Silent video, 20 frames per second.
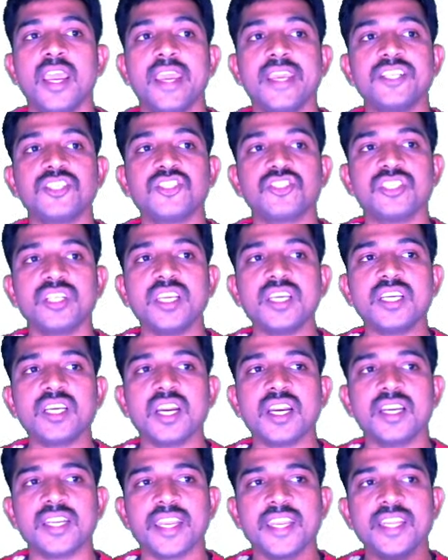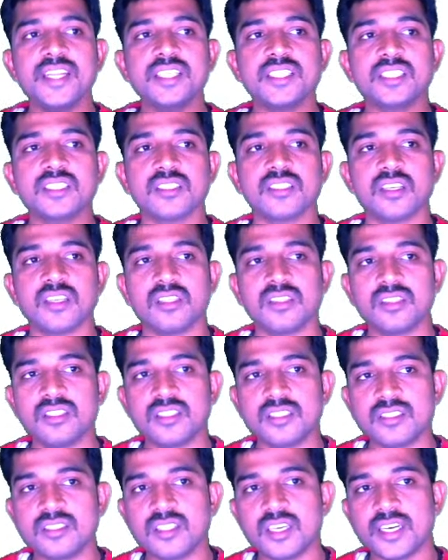A string contains, this
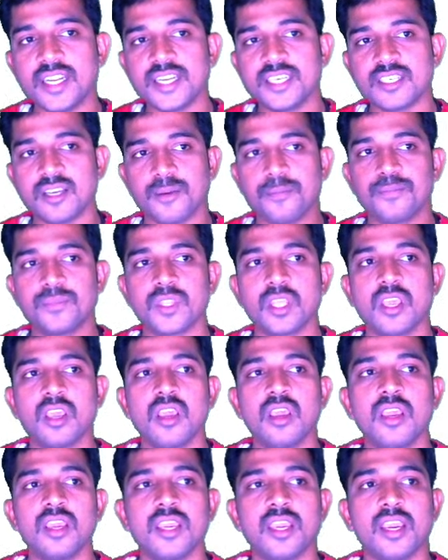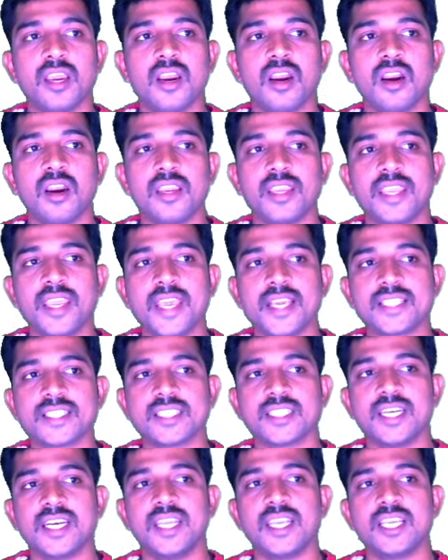is the data, x,
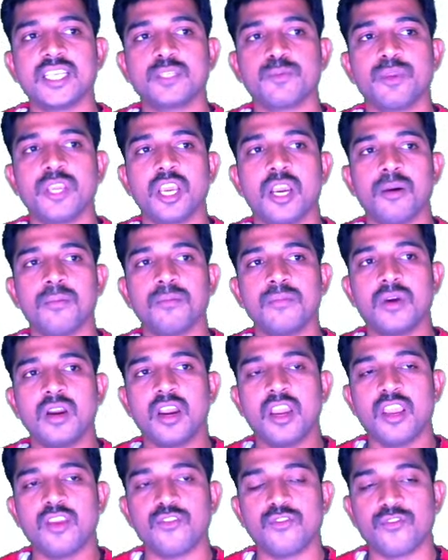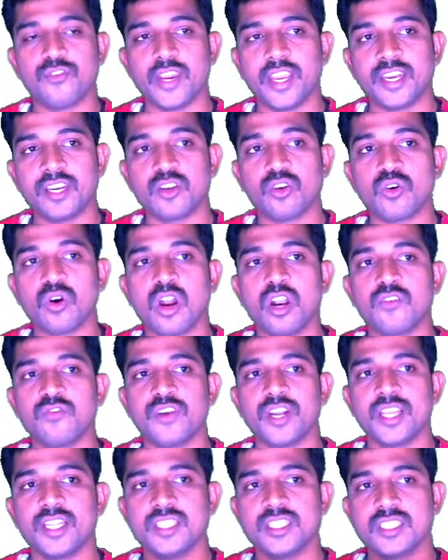DSPM, IFN,
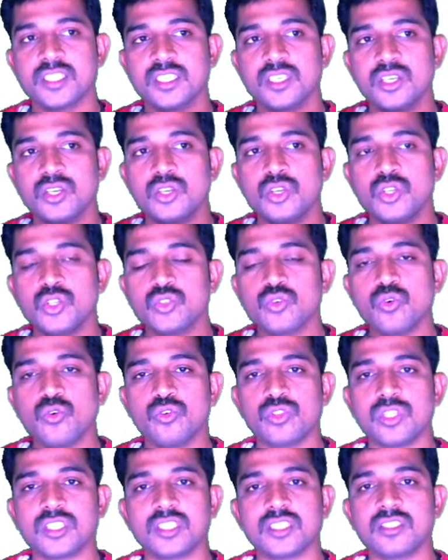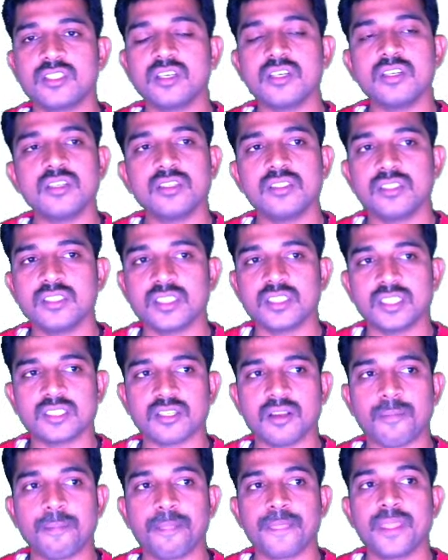confidence. So this is the
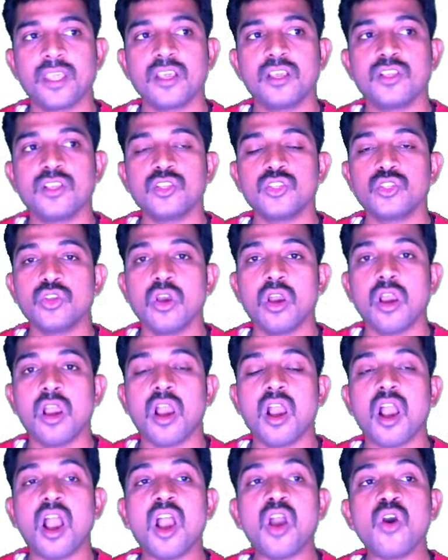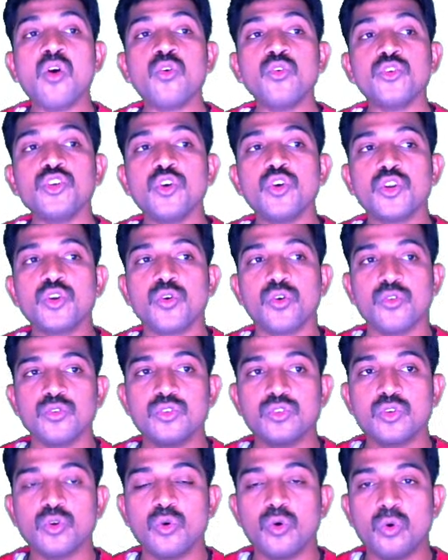data. How you are,
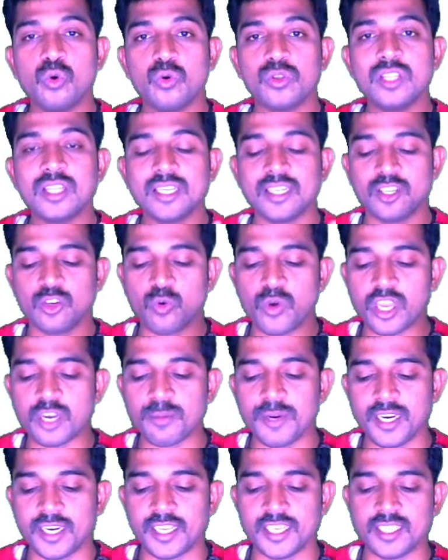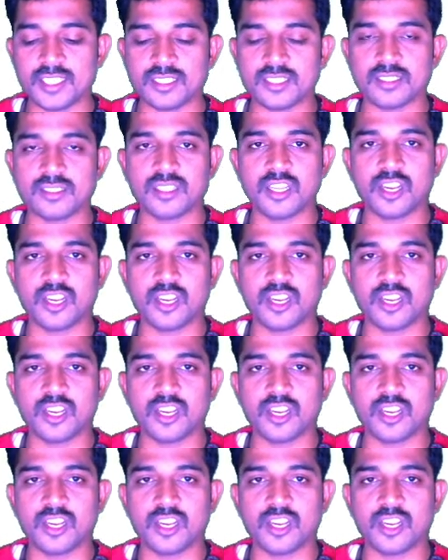so the requirement is